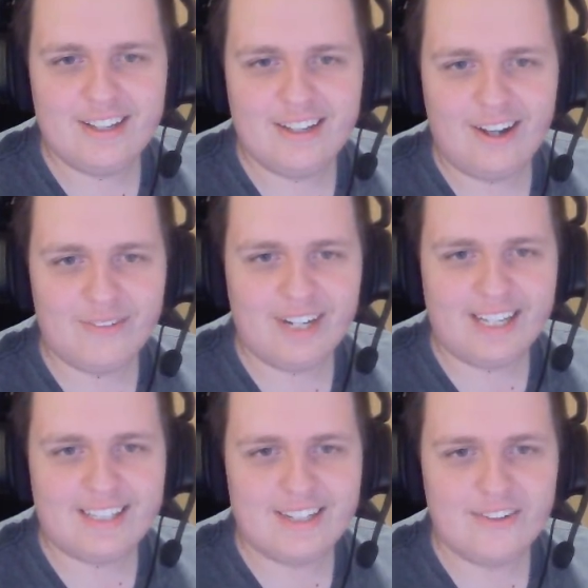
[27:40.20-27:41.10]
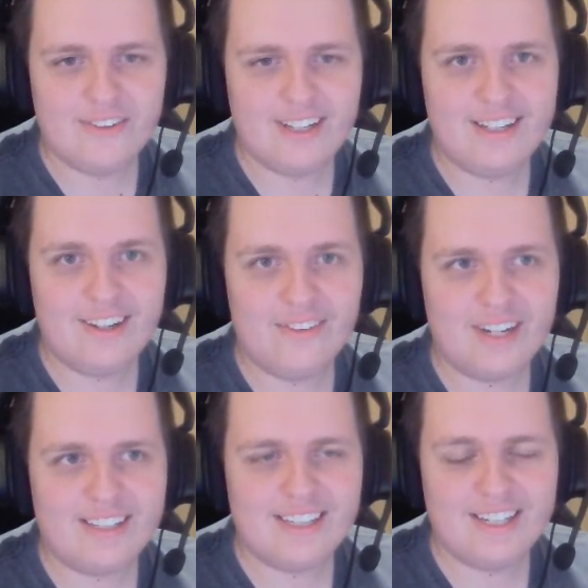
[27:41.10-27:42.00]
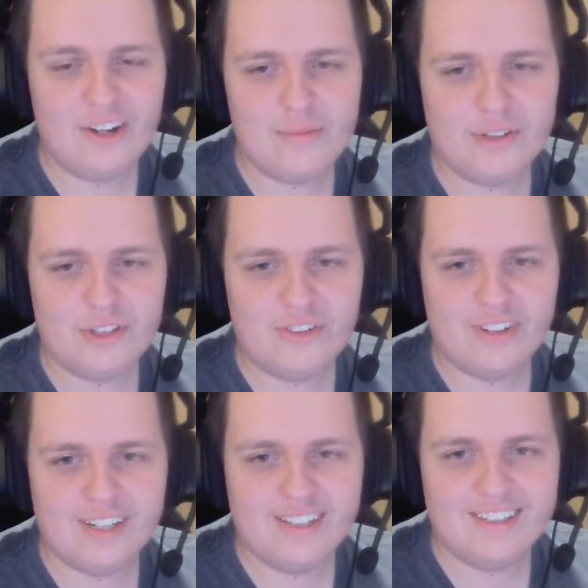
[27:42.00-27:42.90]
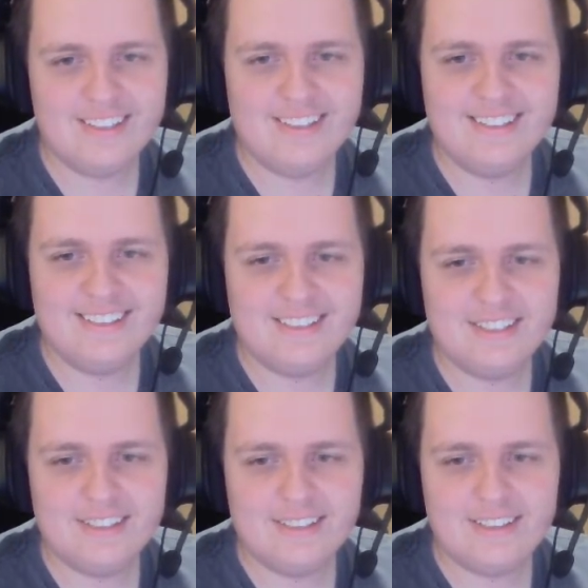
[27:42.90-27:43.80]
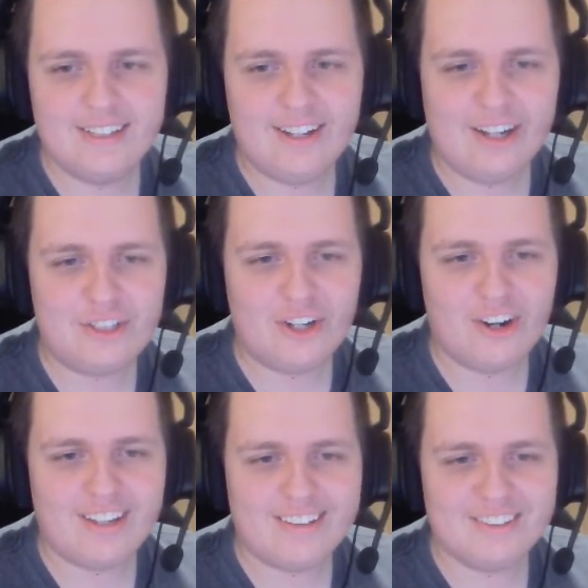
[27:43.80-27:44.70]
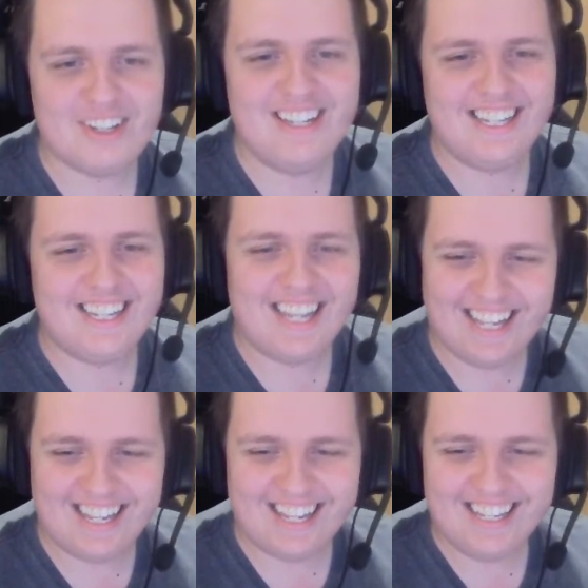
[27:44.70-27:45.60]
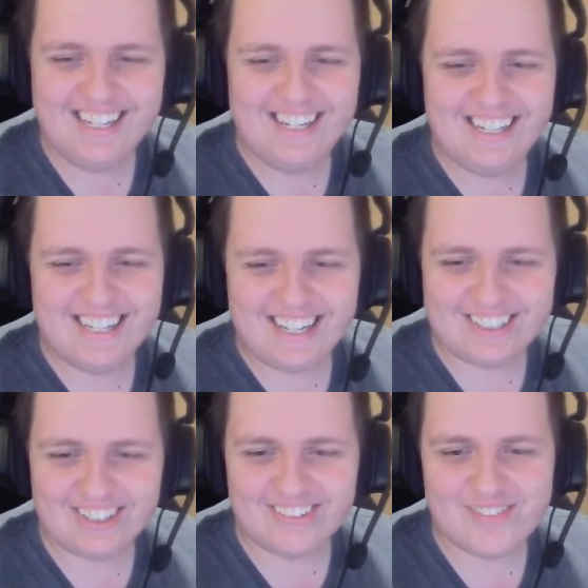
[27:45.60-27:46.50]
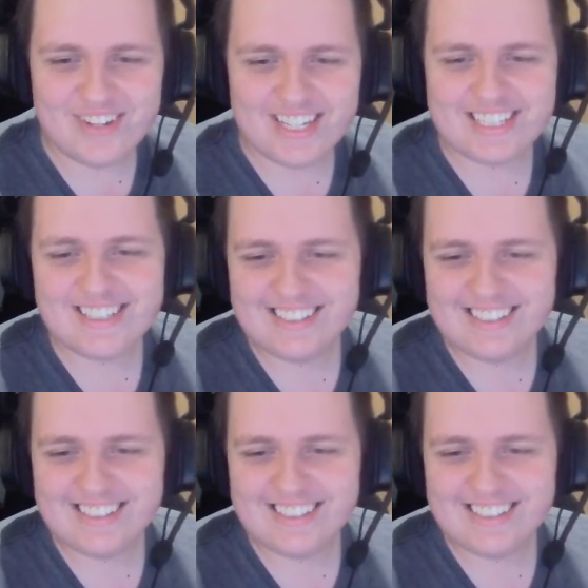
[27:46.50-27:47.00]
I'm glad that you like my drawing. I try. I try my best.